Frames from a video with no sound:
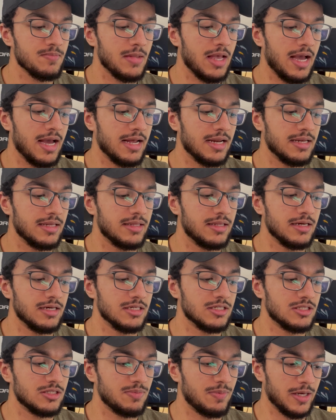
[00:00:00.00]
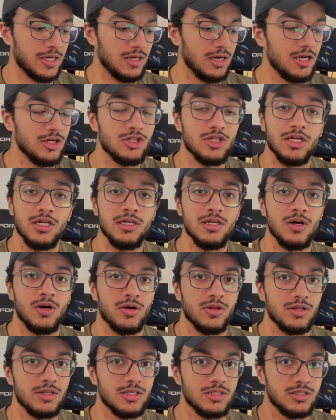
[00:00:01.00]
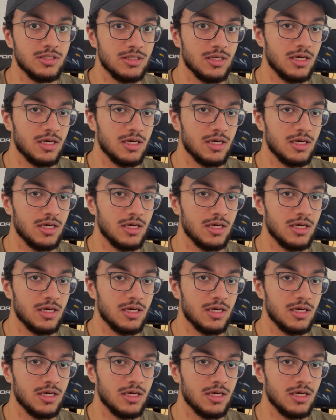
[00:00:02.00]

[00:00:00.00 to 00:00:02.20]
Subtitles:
And there's speculation on this